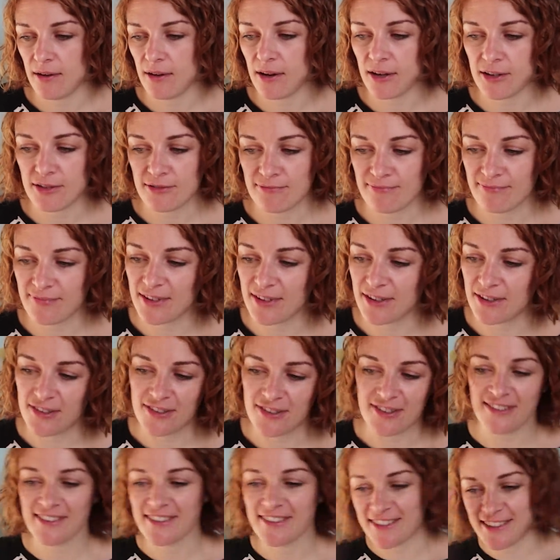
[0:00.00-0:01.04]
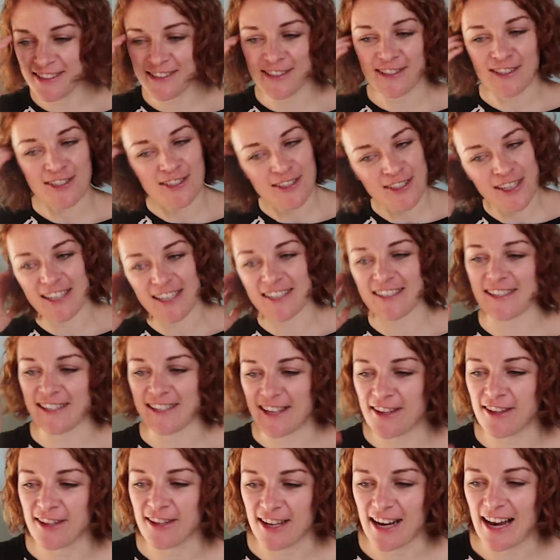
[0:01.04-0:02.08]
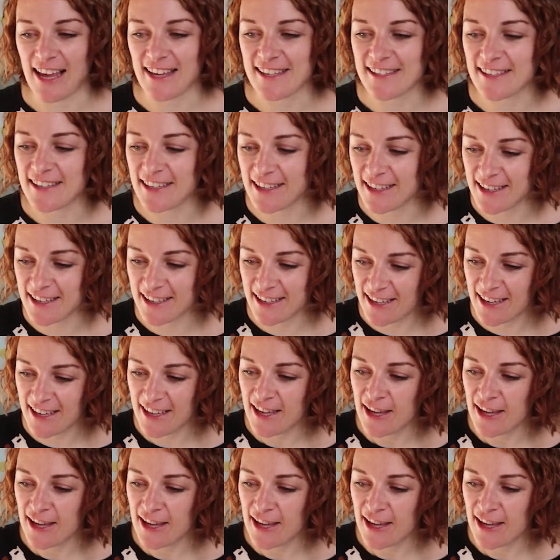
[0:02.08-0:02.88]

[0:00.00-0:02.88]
it's another classic.